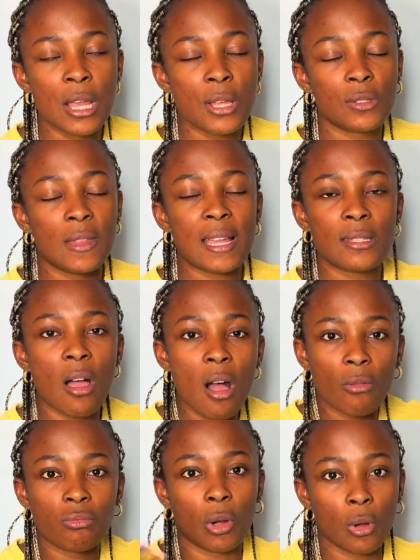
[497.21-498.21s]
So that's
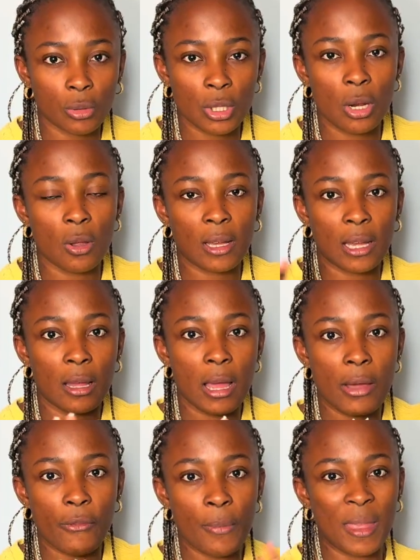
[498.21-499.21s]
our role, to look
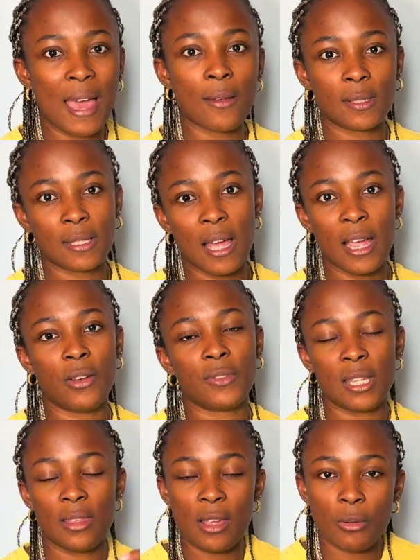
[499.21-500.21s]
from the outside.
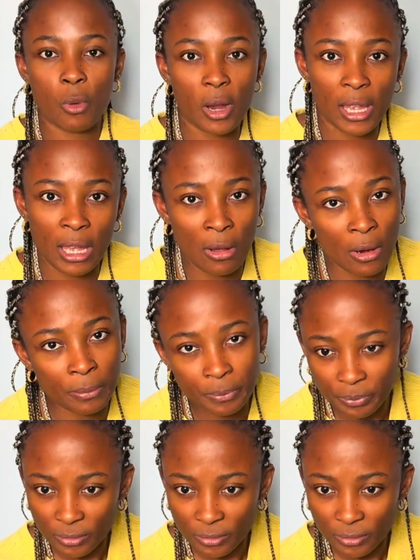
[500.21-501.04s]
Obviously they're working on